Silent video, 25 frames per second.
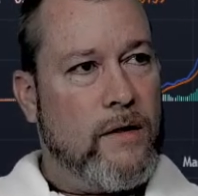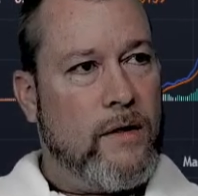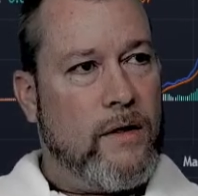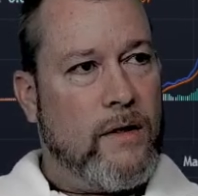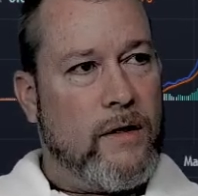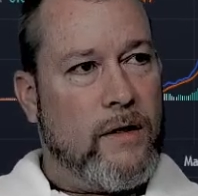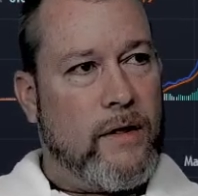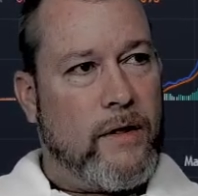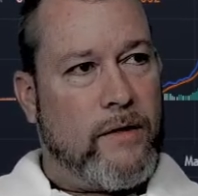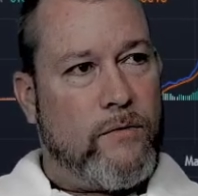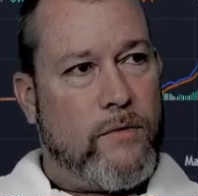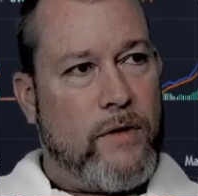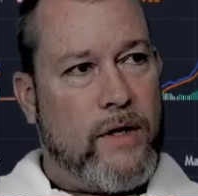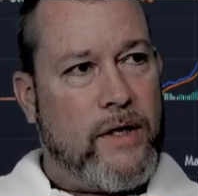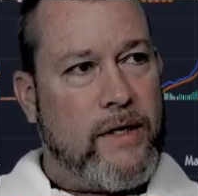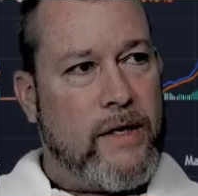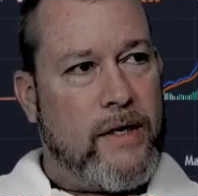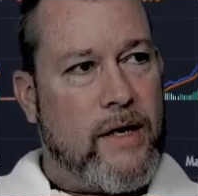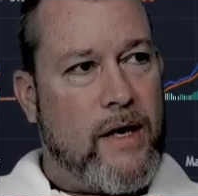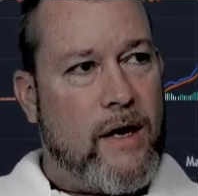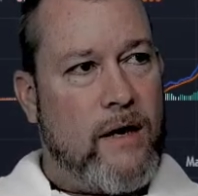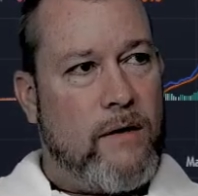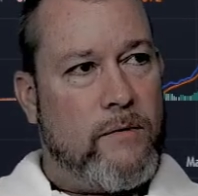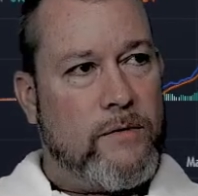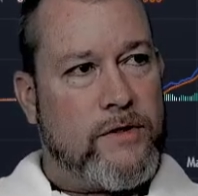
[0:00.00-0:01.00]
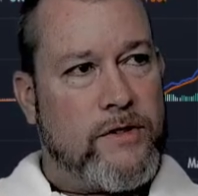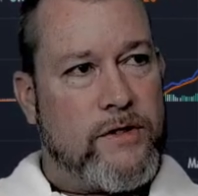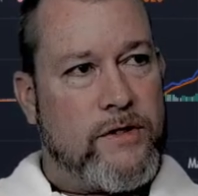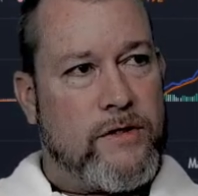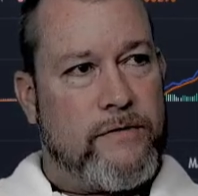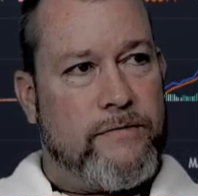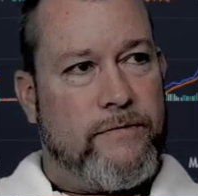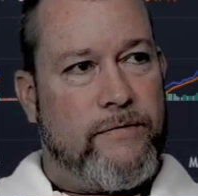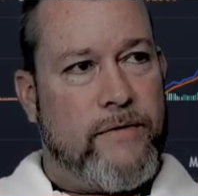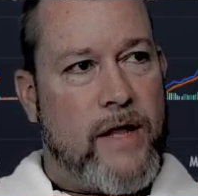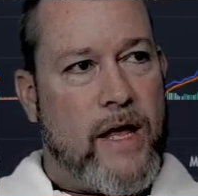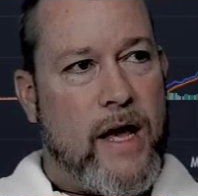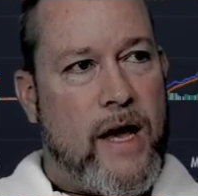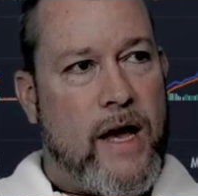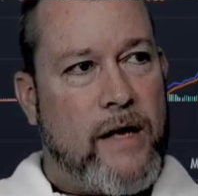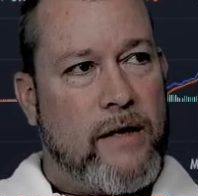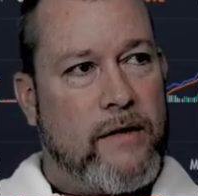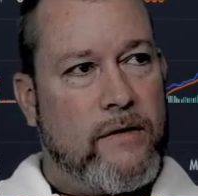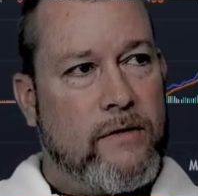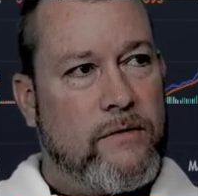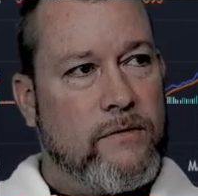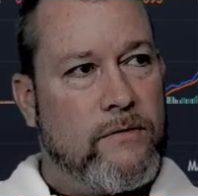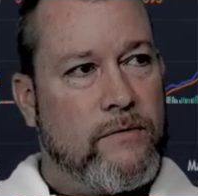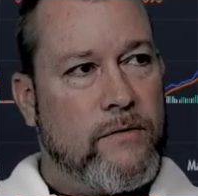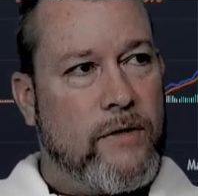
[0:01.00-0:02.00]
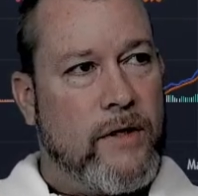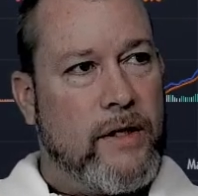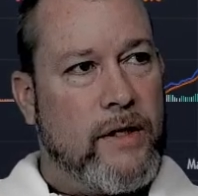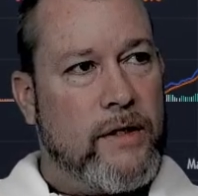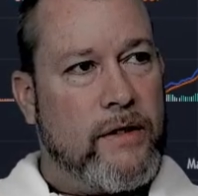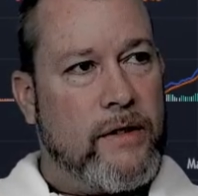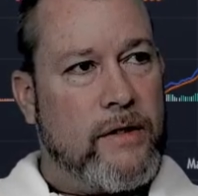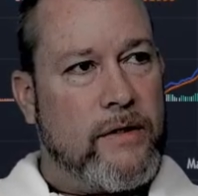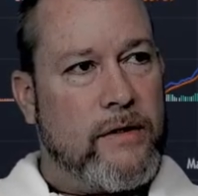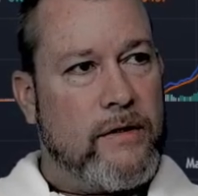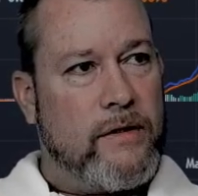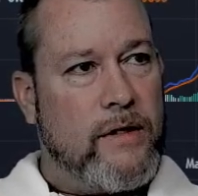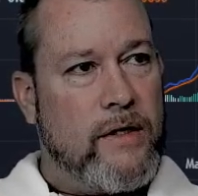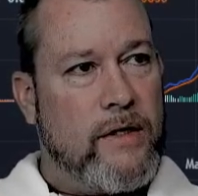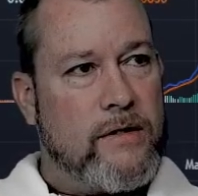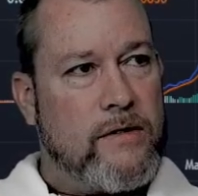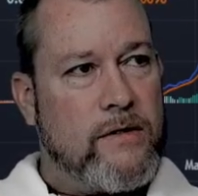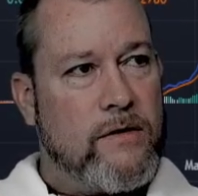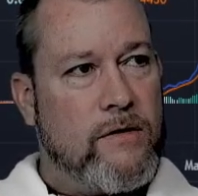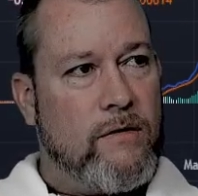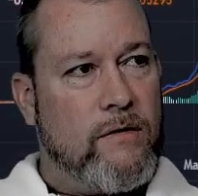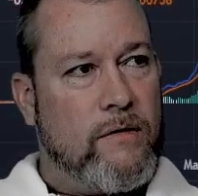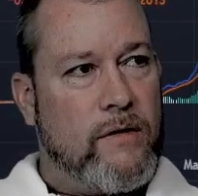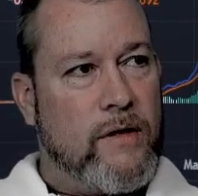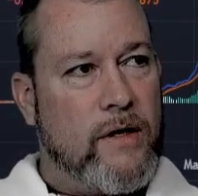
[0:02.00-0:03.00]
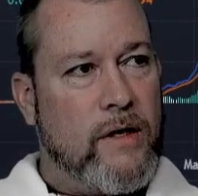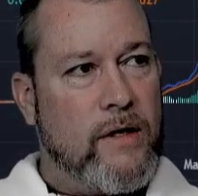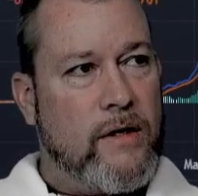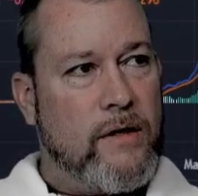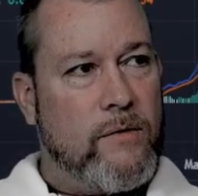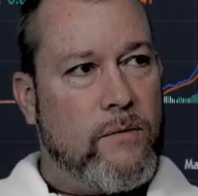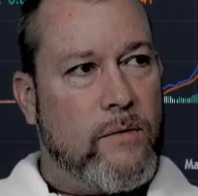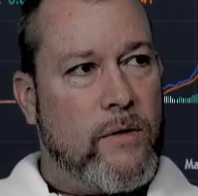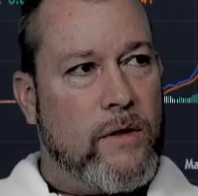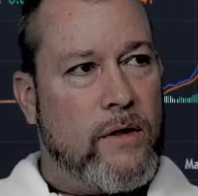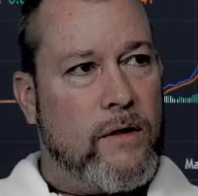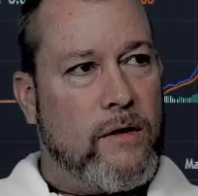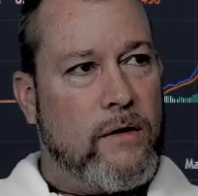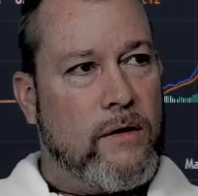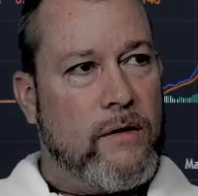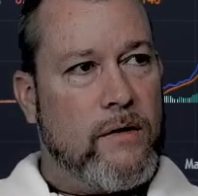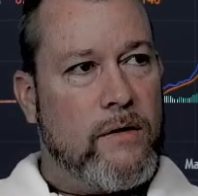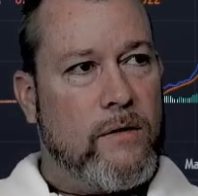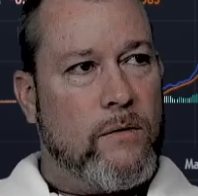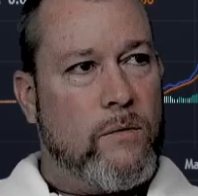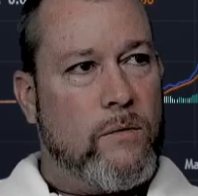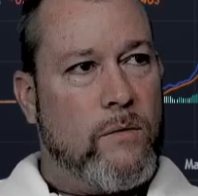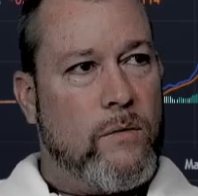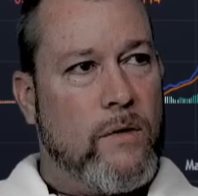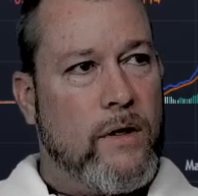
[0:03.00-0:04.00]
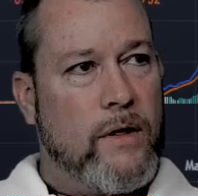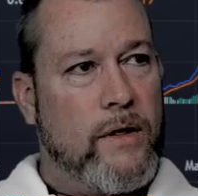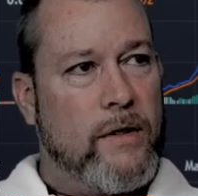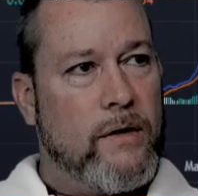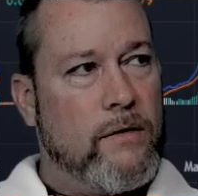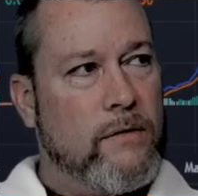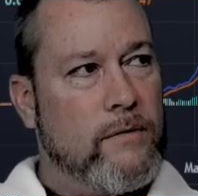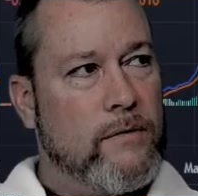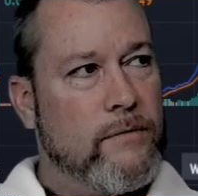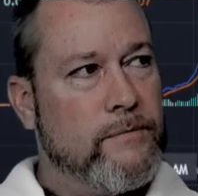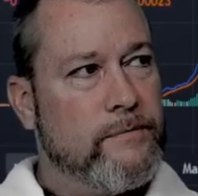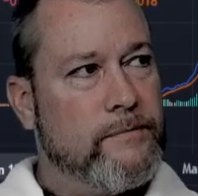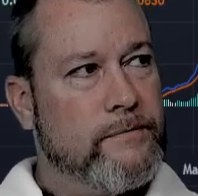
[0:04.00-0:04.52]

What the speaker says: like right now it's just flat, right? Like it hasn't gone anywhere in a while.